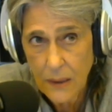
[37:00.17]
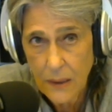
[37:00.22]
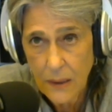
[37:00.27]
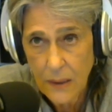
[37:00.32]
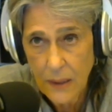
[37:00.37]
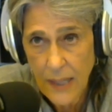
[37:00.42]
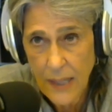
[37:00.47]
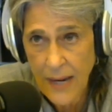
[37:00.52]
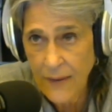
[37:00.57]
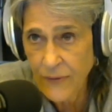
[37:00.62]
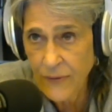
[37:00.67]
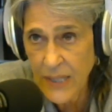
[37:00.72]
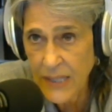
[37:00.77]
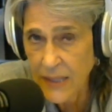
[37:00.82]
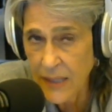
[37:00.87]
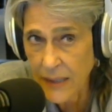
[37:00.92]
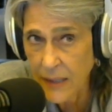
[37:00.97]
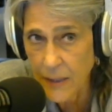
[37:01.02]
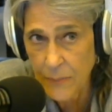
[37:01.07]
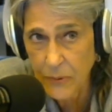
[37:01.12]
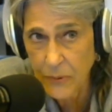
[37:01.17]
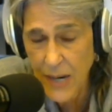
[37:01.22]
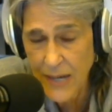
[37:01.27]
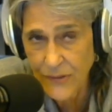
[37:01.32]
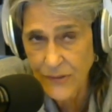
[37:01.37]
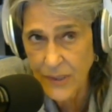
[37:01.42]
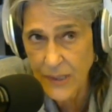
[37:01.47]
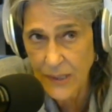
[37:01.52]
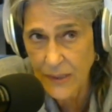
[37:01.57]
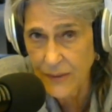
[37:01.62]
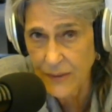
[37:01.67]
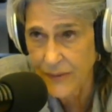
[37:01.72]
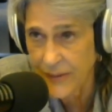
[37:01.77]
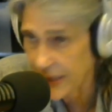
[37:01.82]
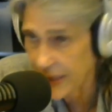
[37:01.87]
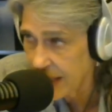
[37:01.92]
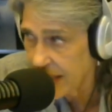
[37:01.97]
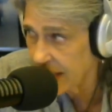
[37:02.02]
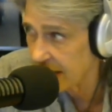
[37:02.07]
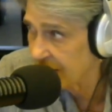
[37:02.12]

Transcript: everything a president did,